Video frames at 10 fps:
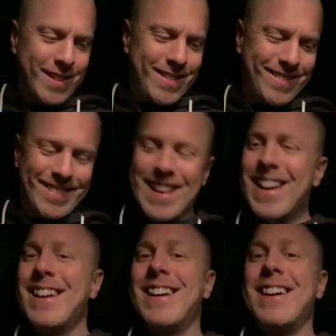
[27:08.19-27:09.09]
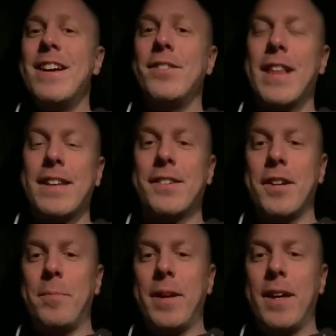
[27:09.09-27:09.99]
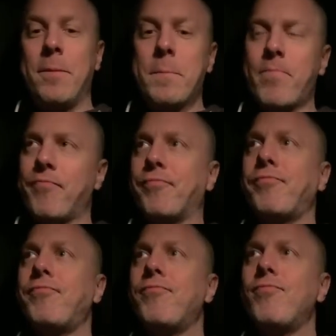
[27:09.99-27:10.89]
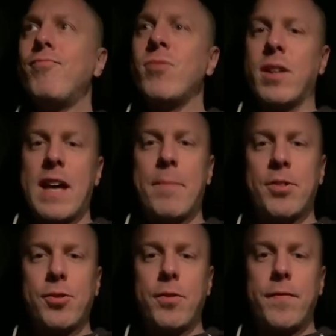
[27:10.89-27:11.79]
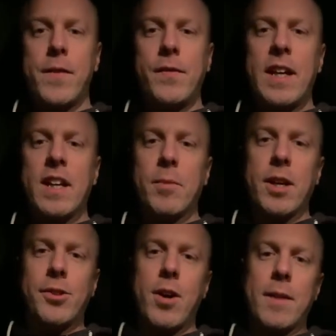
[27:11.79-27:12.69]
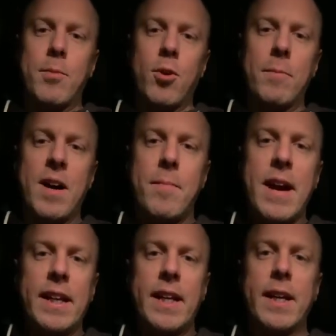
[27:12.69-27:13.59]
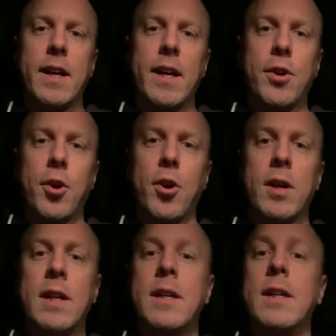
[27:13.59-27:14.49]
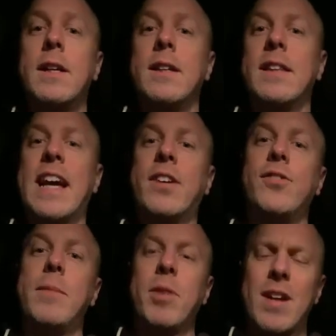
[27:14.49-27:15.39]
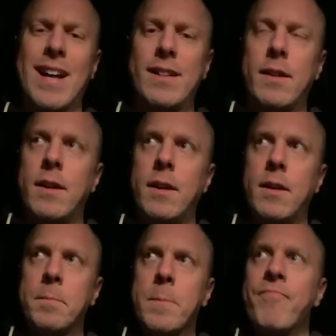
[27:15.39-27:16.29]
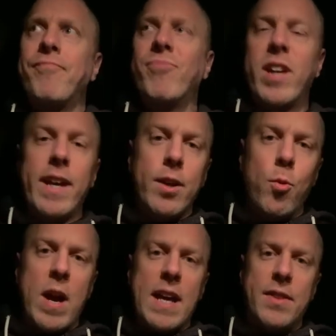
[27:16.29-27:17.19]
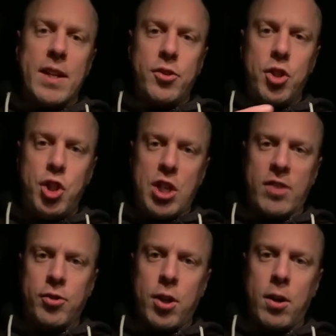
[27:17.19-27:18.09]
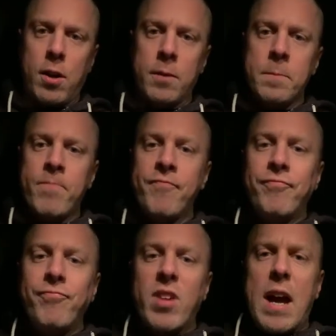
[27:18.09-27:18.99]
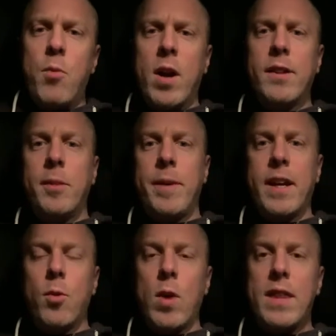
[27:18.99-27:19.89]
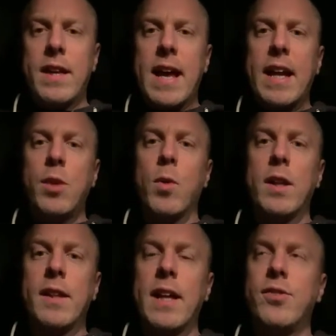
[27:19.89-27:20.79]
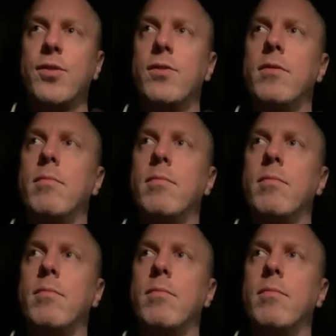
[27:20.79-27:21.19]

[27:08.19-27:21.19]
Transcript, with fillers: so that's going to be episode 15. I'm going to talk more about my Nina and her legacy, but not in a way that it's just her. I want it to be in a way that anyone that's,